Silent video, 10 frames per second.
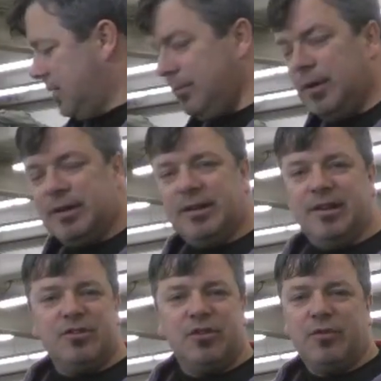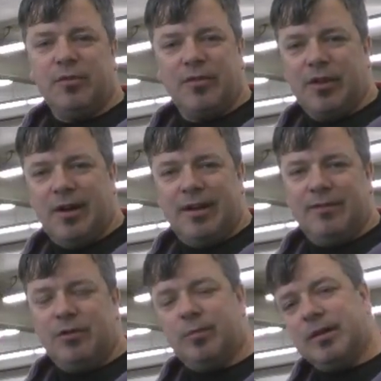But just food for thought, if
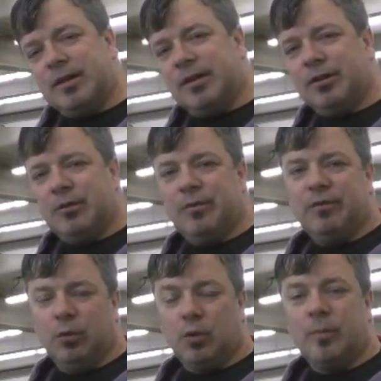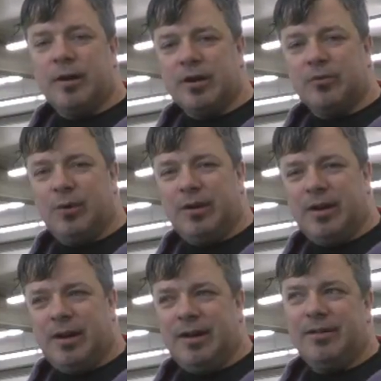you plan on doing floor repairs and
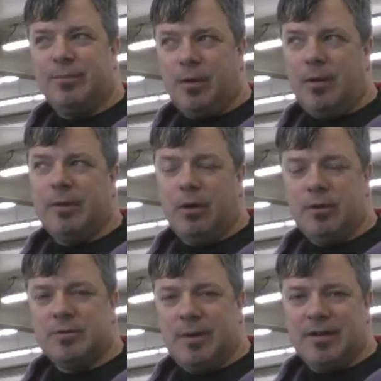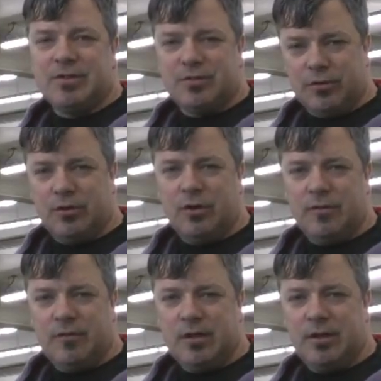whatnot, it's probably always best served
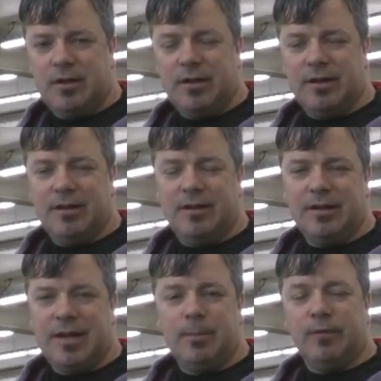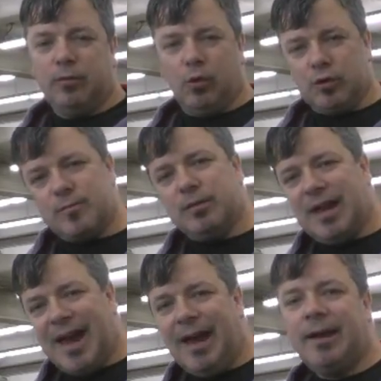to keep the floors
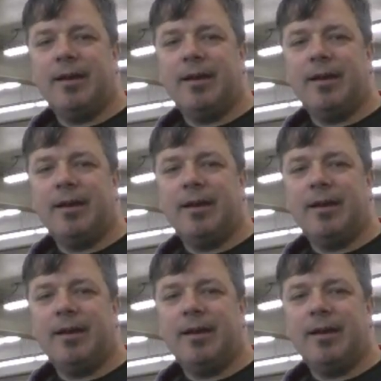black.